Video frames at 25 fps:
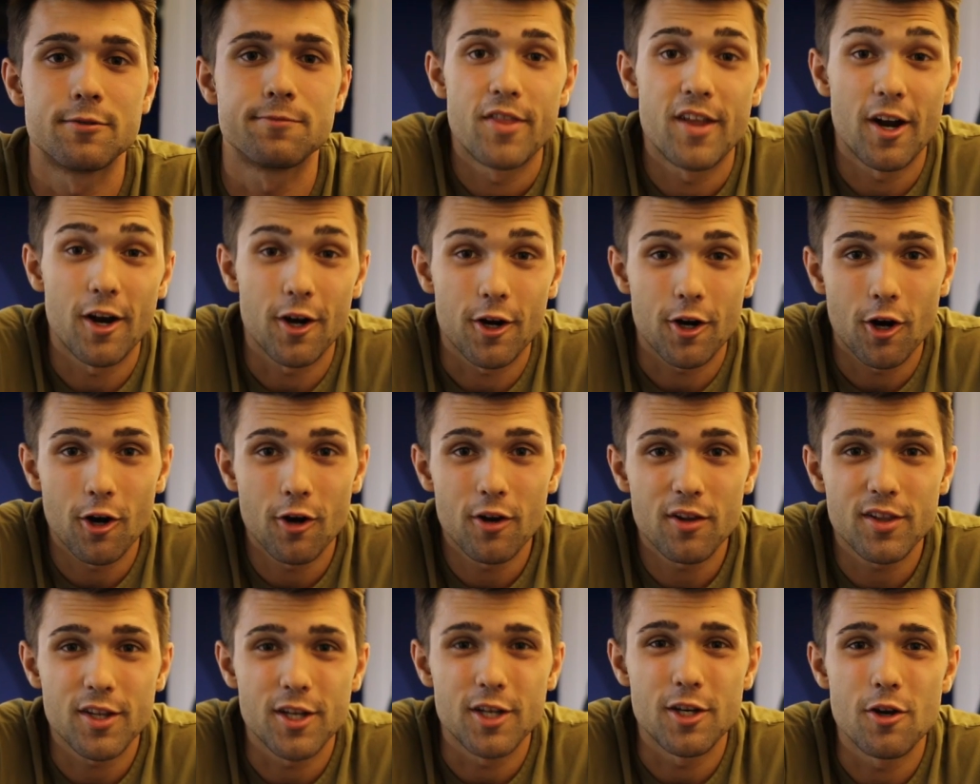There are
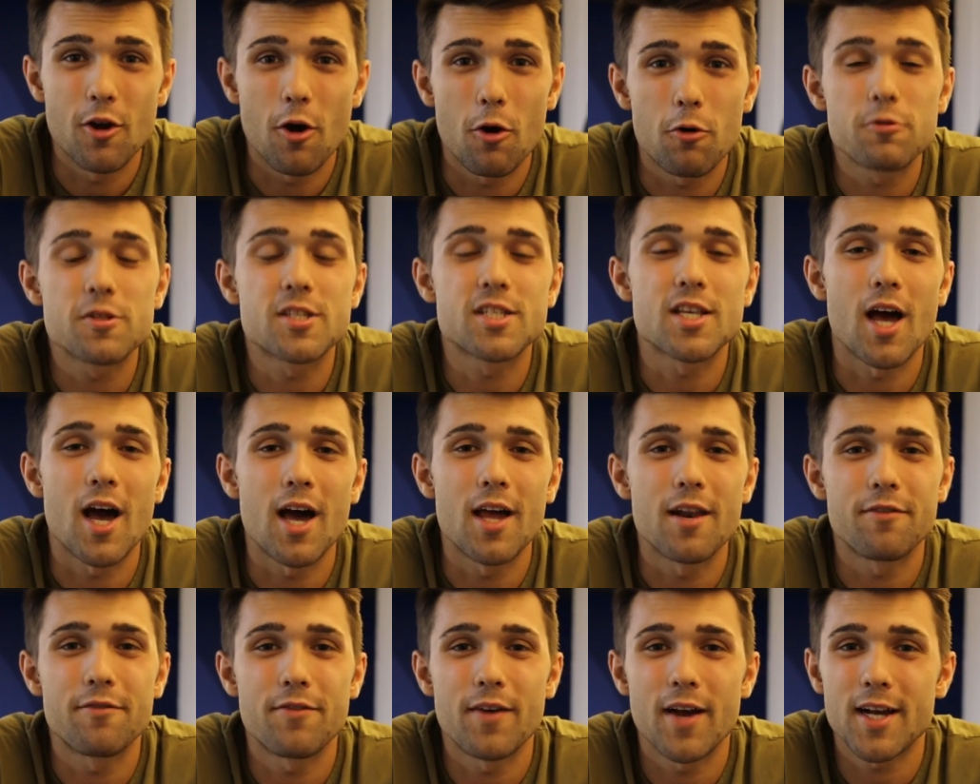currently no
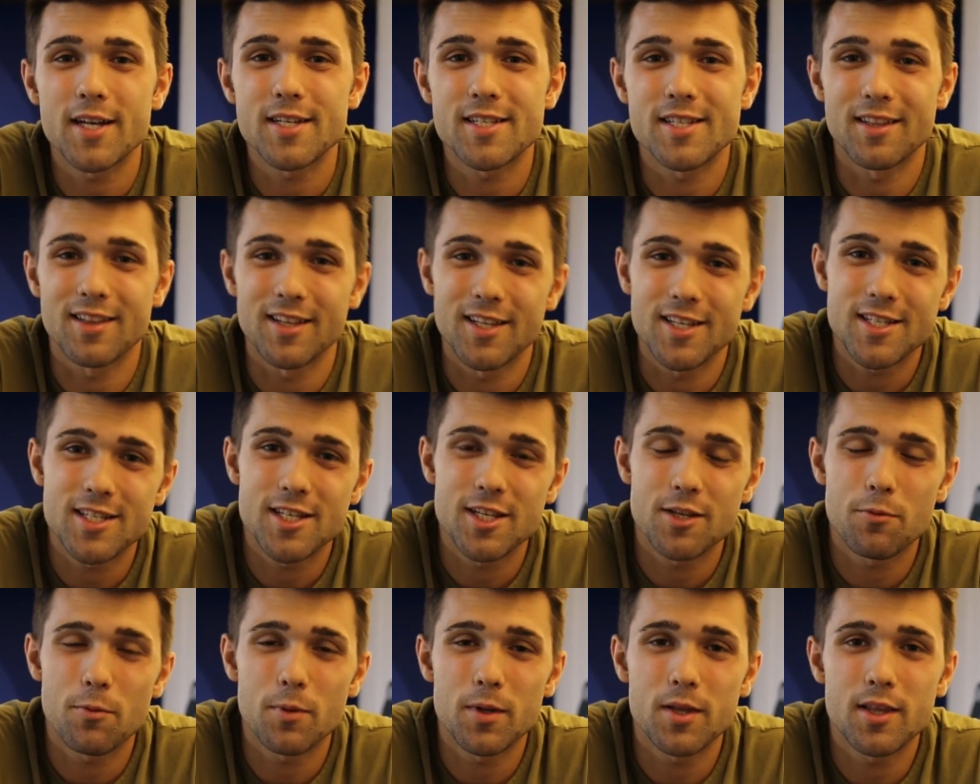side effects
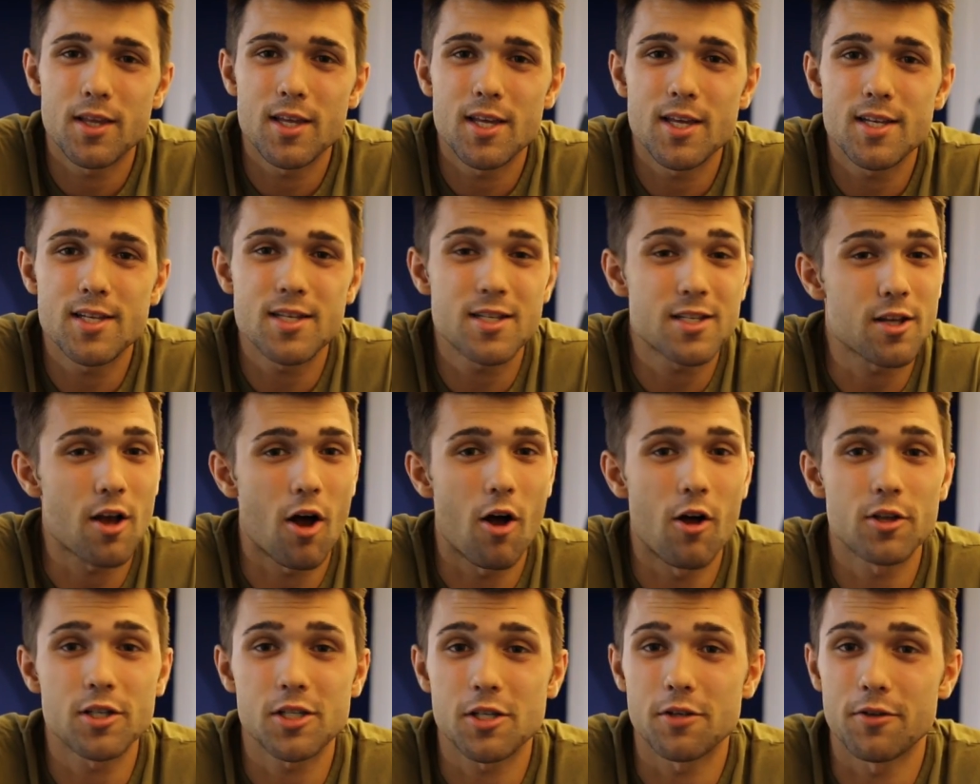listed with these.
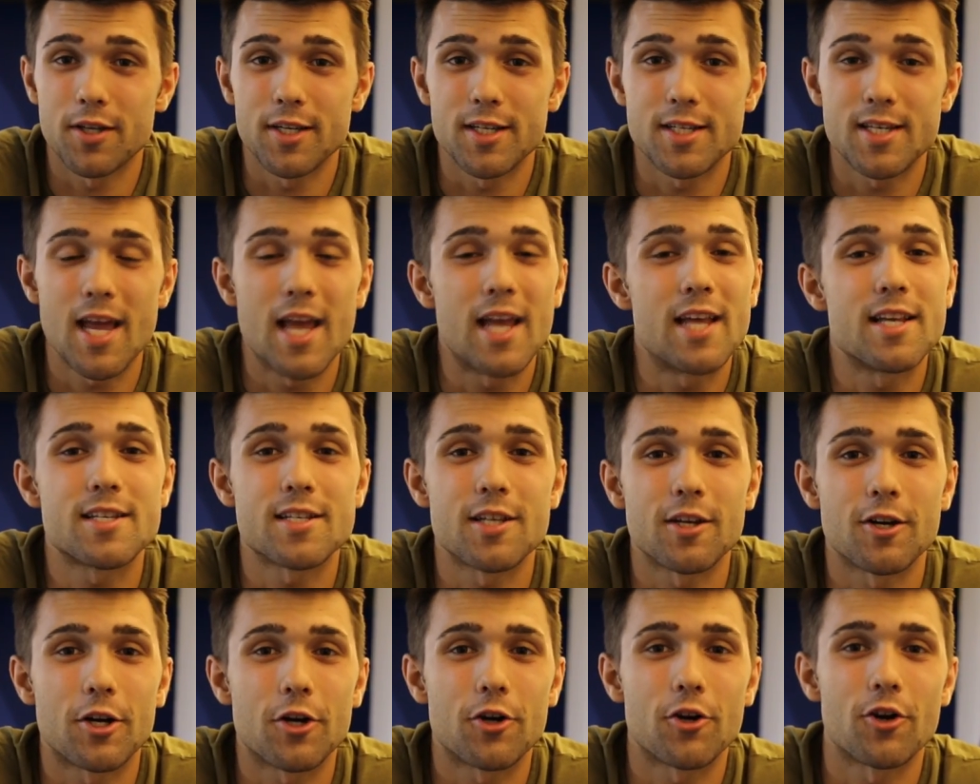Also, they
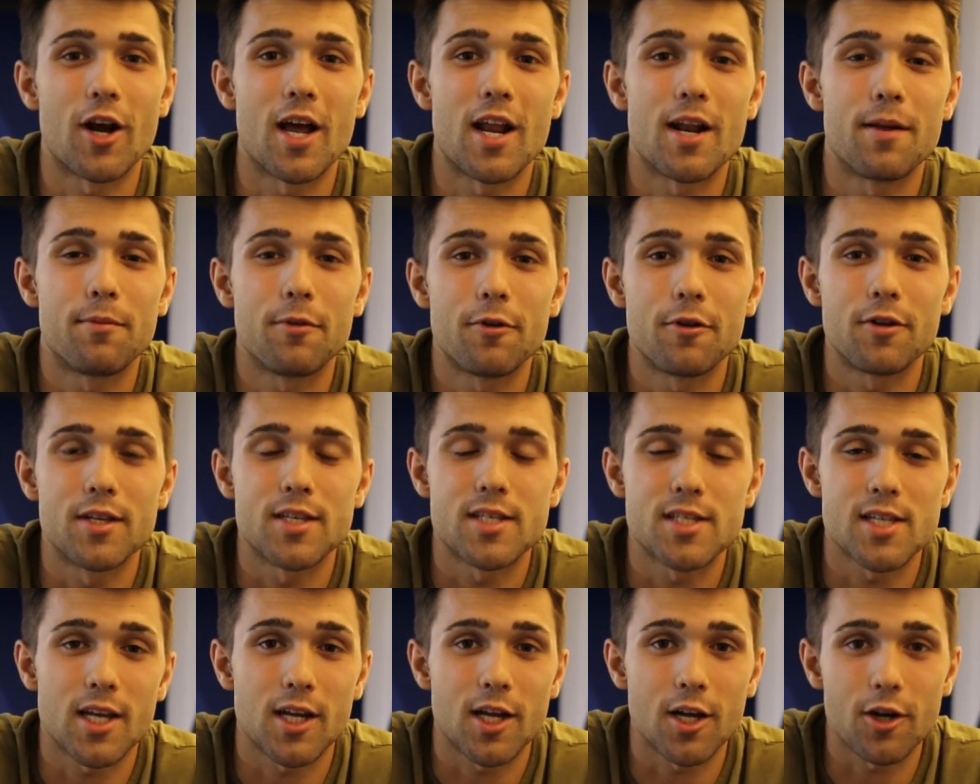taste incredible.
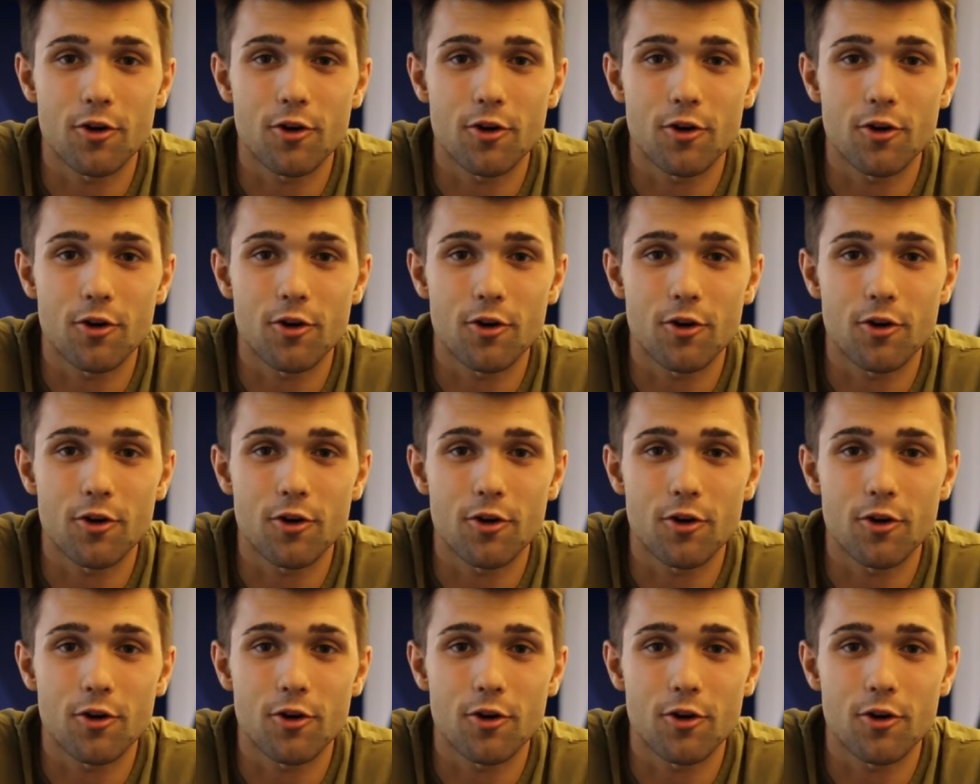It's like